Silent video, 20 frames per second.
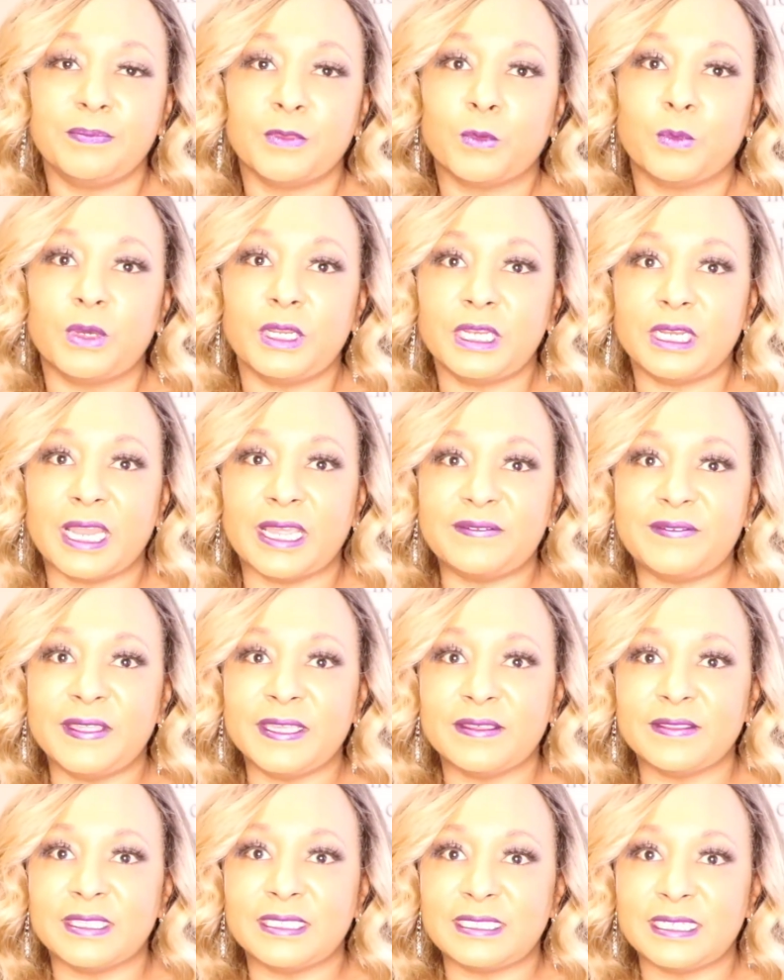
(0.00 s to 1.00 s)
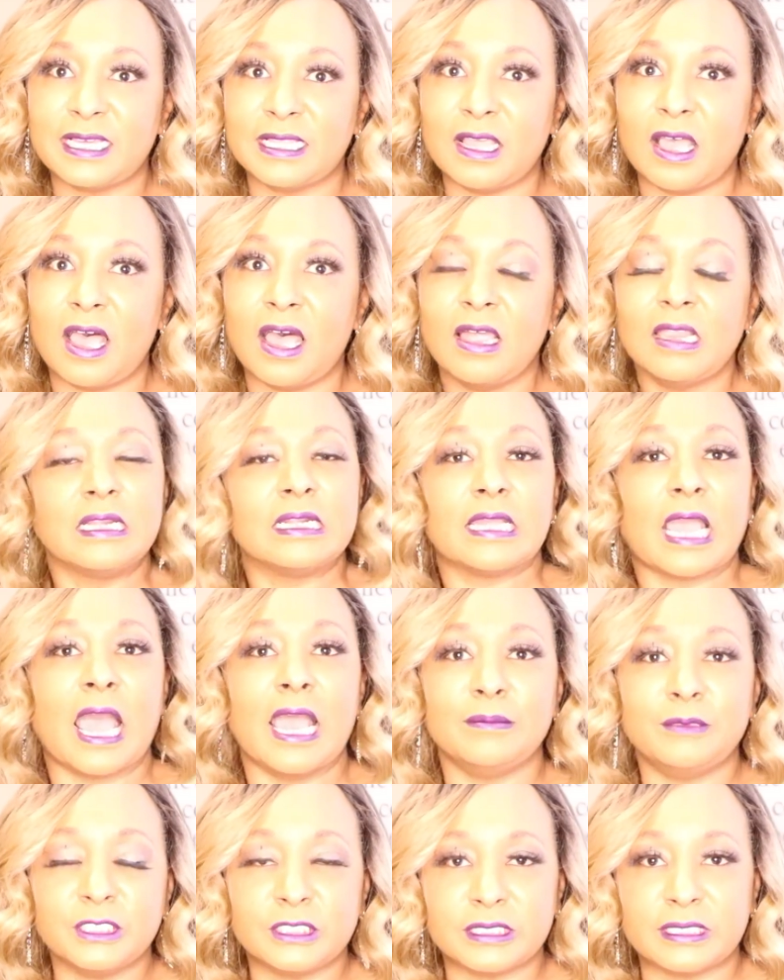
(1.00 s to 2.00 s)
What did I think of the tell-all?
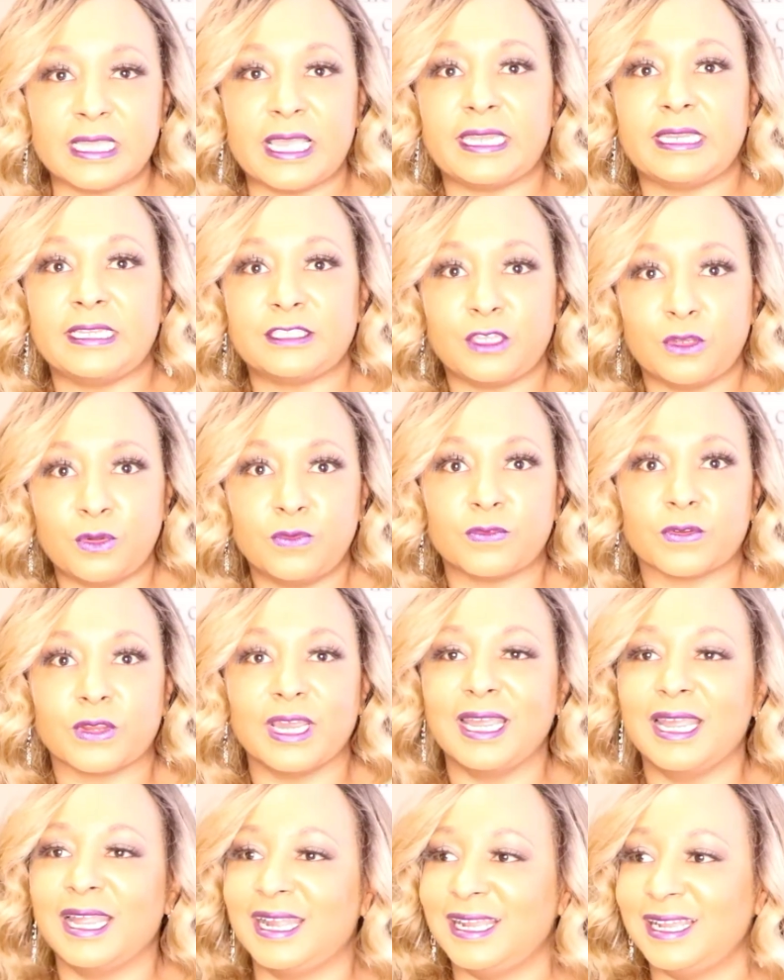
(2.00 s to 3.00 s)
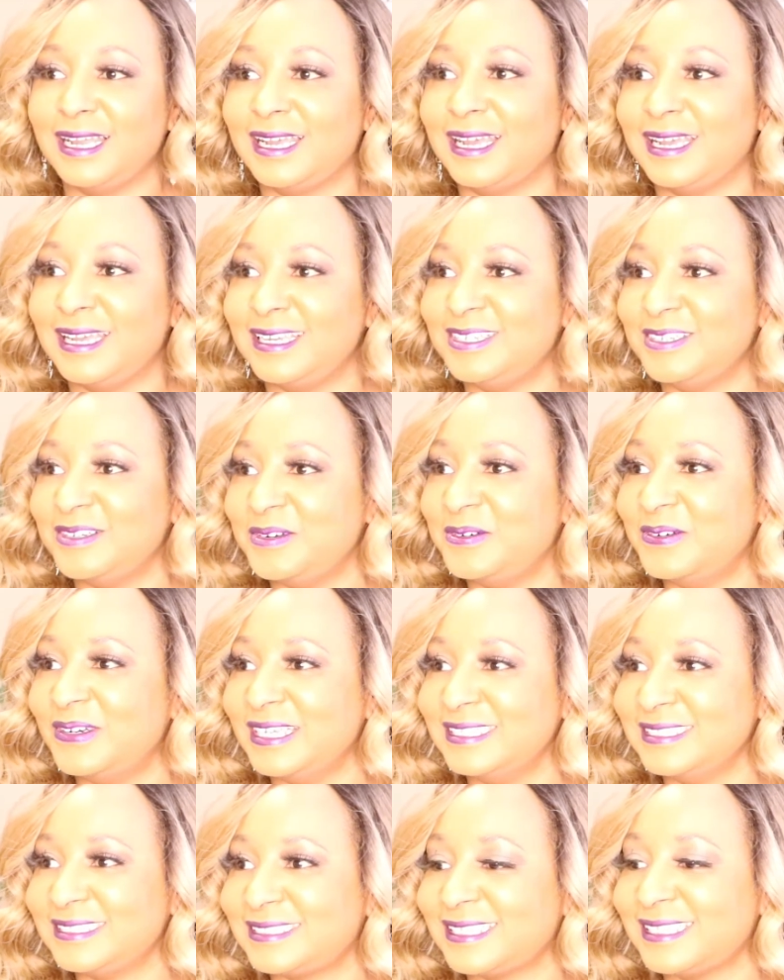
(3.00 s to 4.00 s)
I'm just glad it's over.
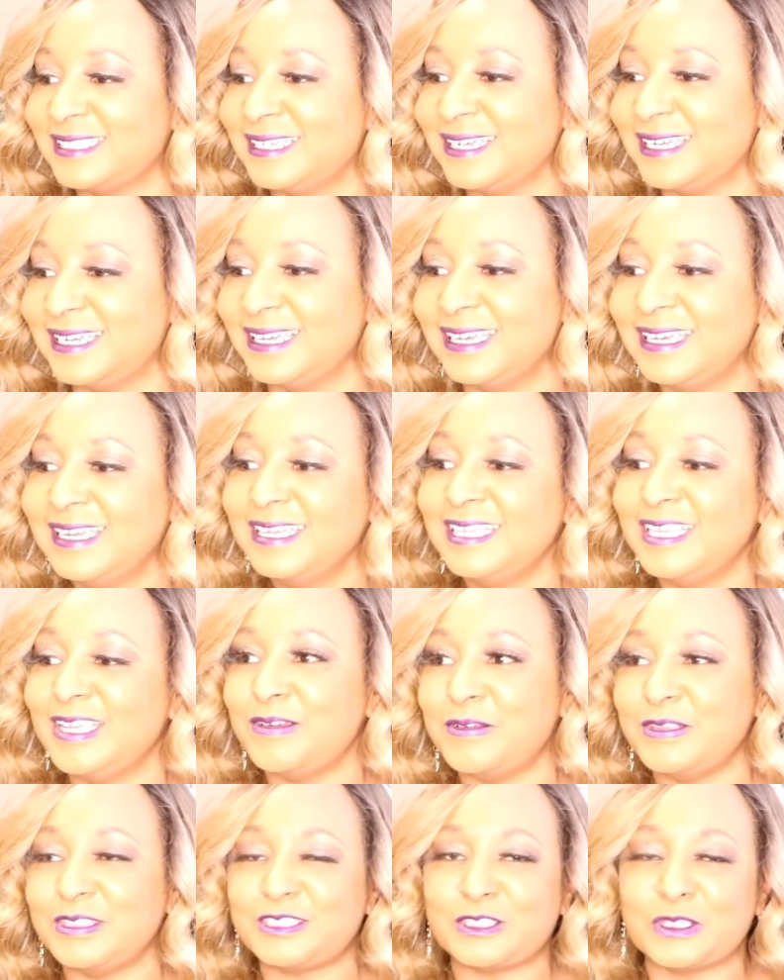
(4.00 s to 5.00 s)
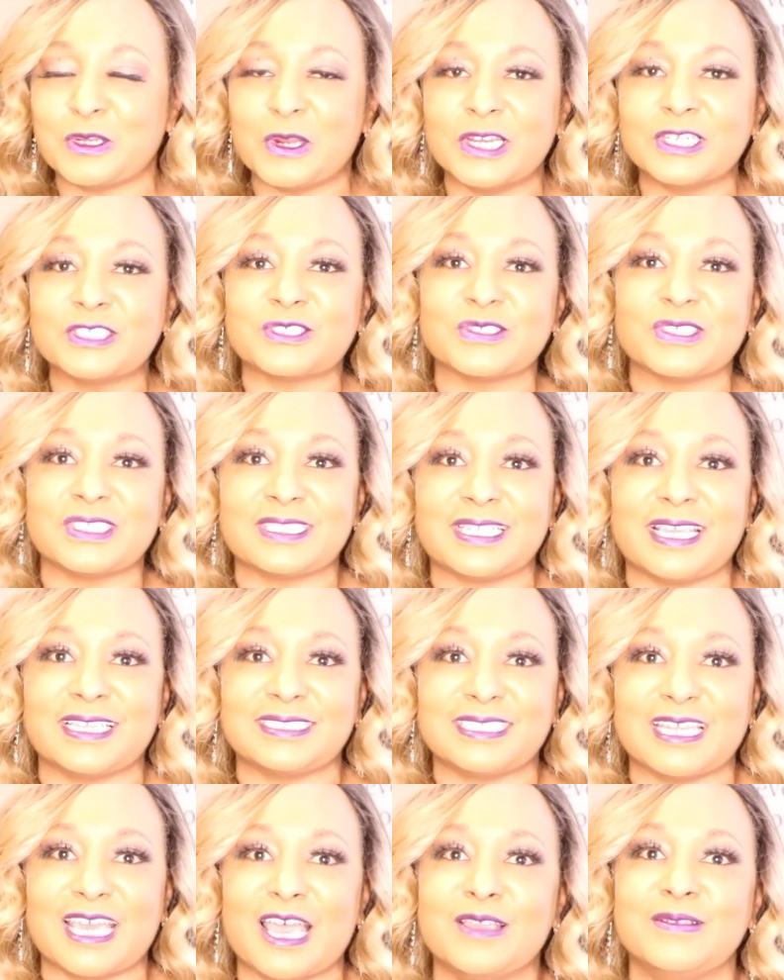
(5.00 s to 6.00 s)
It was torturous
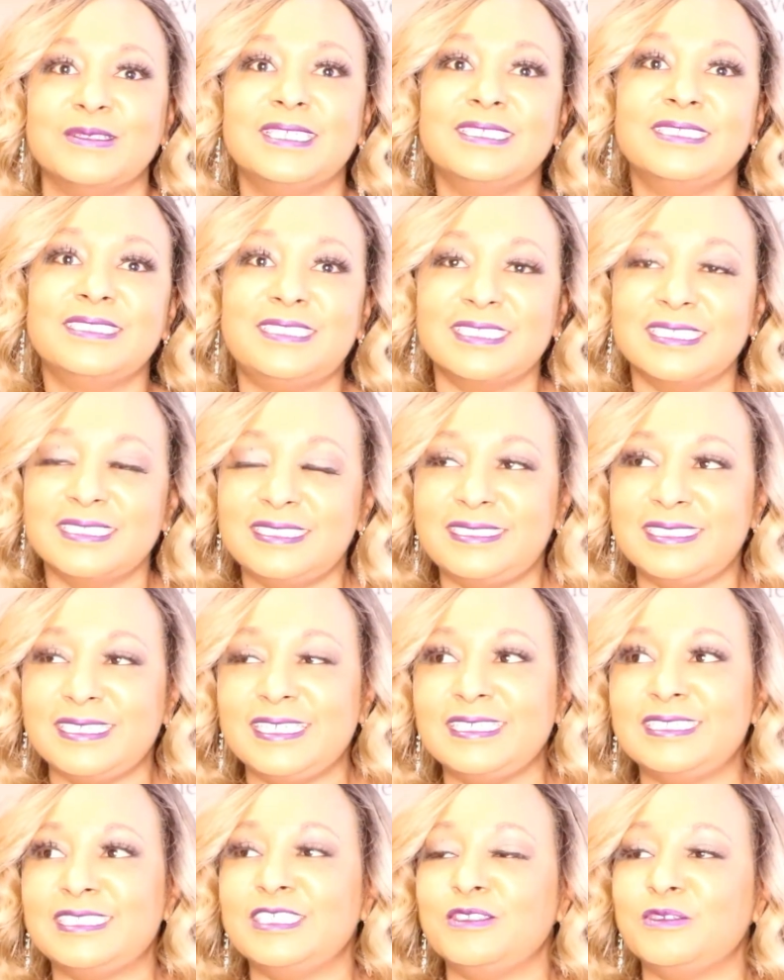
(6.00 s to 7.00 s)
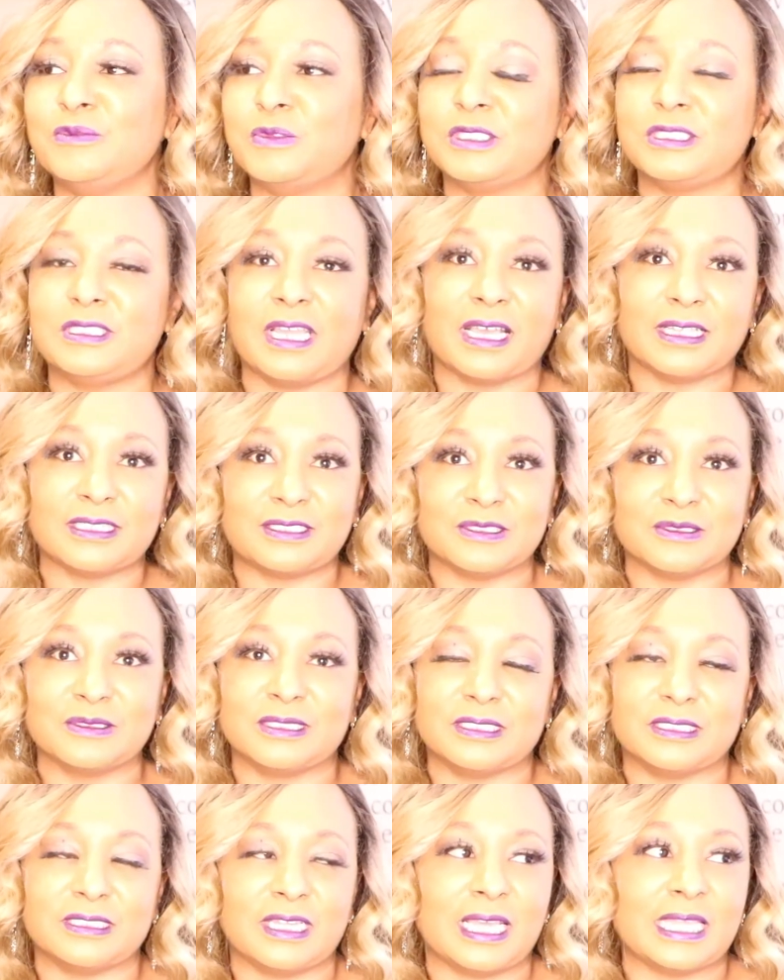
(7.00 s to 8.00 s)
at times. This season was not so
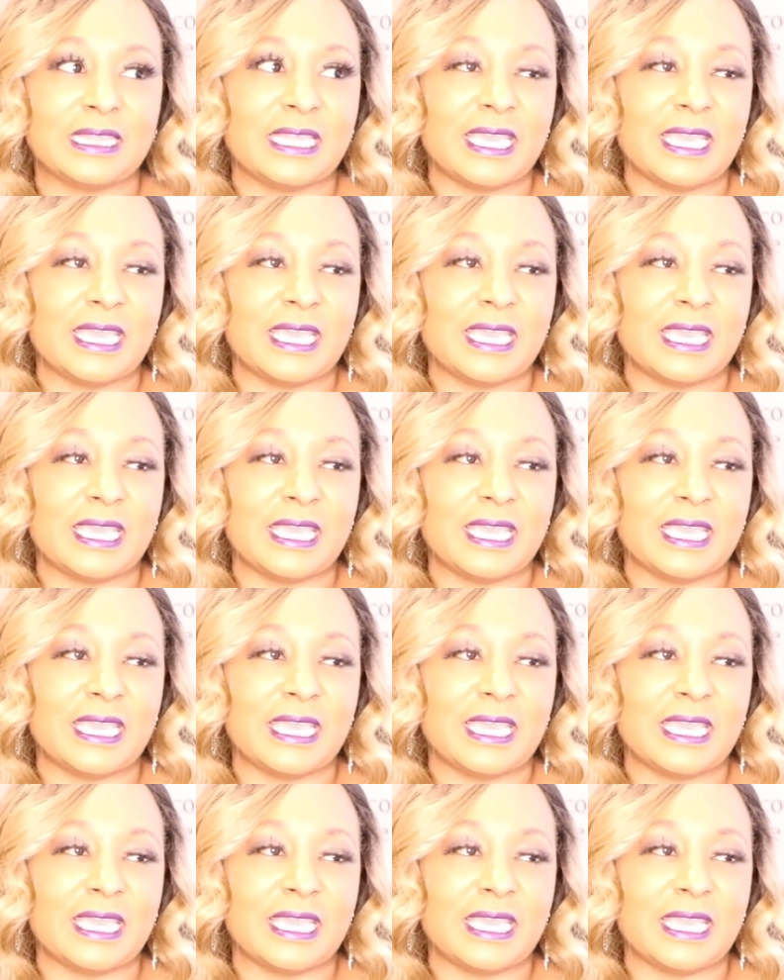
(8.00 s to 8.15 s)
good.